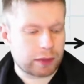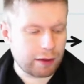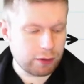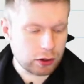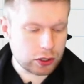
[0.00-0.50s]

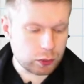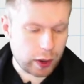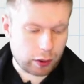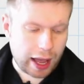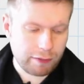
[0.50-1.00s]
Have a look
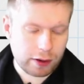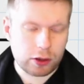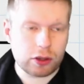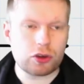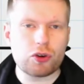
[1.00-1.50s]

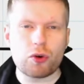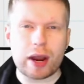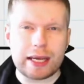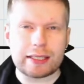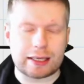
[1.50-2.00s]
at the
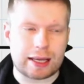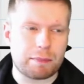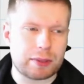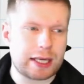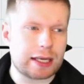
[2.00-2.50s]
gradient in
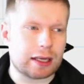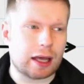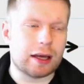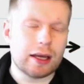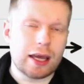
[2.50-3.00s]

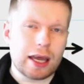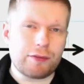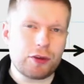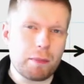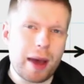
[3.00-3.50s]
particular.
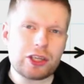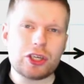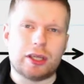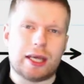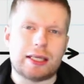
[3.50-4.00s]
If you
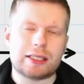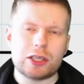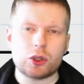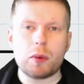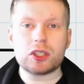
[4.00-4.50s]
imagine this
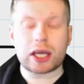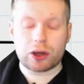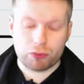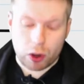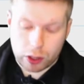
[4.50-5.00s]
as almost like
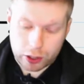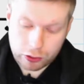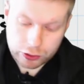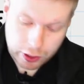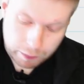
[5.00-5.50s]
a roller coaster.